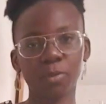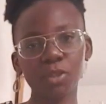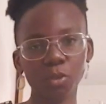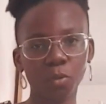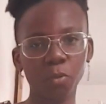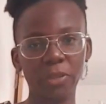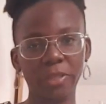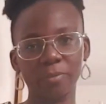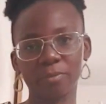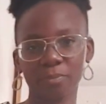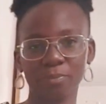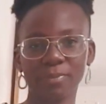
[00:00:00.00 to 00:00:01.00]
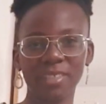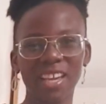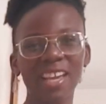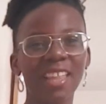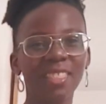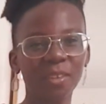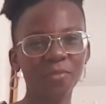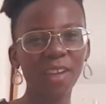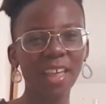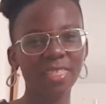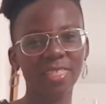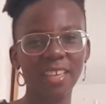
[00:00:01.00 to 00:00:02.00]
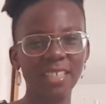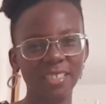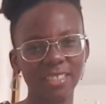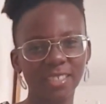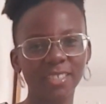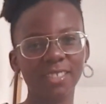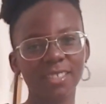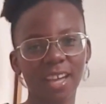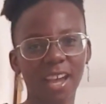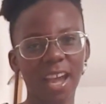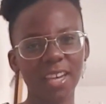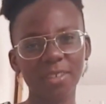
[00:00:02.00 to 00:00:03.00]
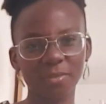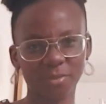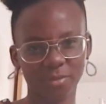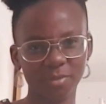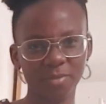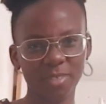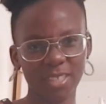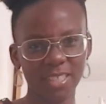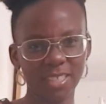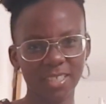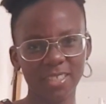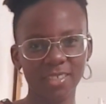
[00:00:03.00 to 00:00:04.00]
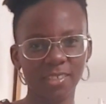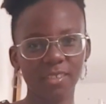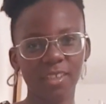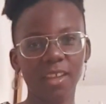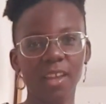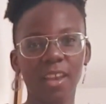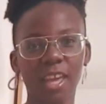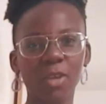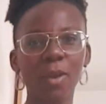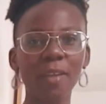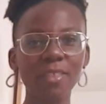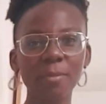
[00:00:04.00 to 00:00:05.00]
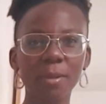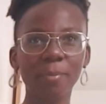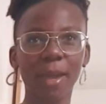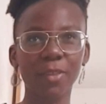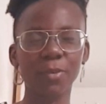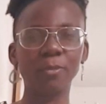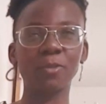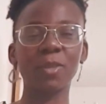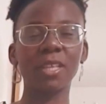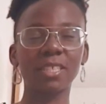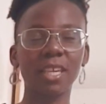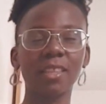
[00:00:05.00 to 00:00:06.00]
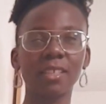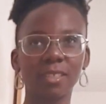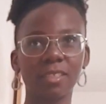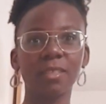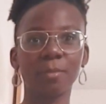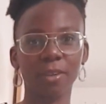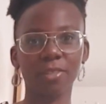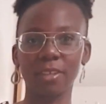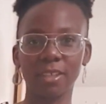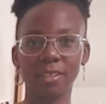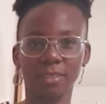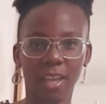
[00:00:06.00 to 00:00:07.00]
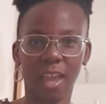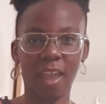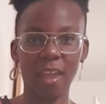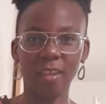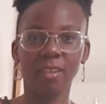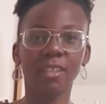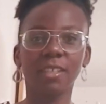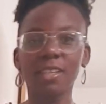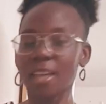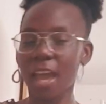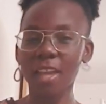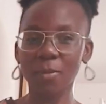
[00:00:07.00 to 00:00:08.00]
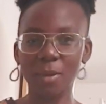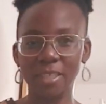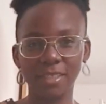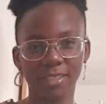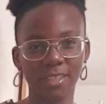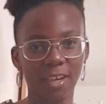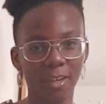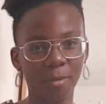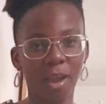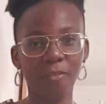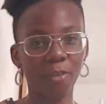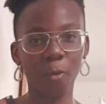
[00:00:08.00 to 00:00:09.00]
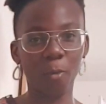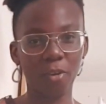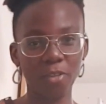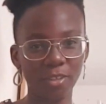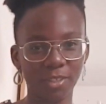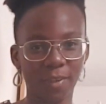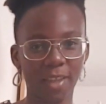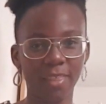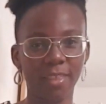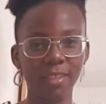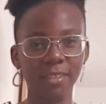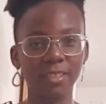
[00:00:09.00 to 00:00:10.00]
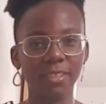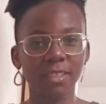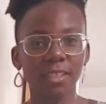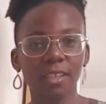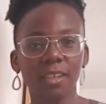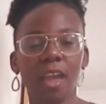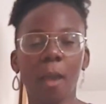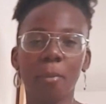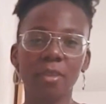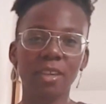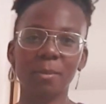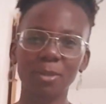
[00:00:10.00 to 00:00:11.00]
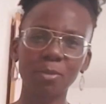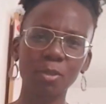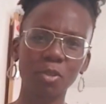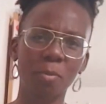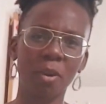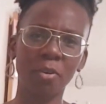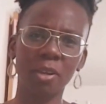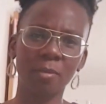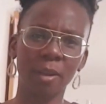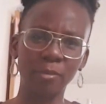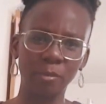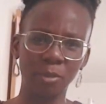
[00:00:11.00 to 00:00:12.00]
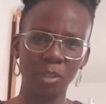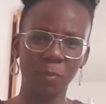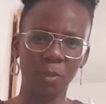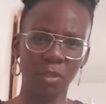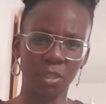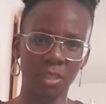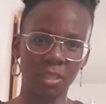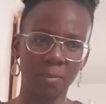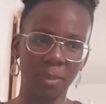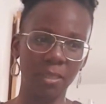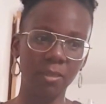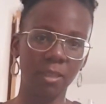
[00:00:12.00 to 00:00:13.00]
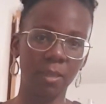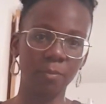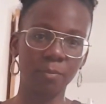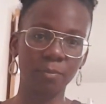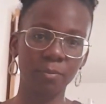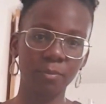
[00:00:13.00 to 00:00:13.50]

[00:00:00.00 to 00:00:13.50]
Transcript: what do you call them? The fan things that kind of, like you have them in bathrooms where they take the steam out the air. Anyways, I've got one of those fan things. But then I'm still not sure about cooking in my room just because of the smell.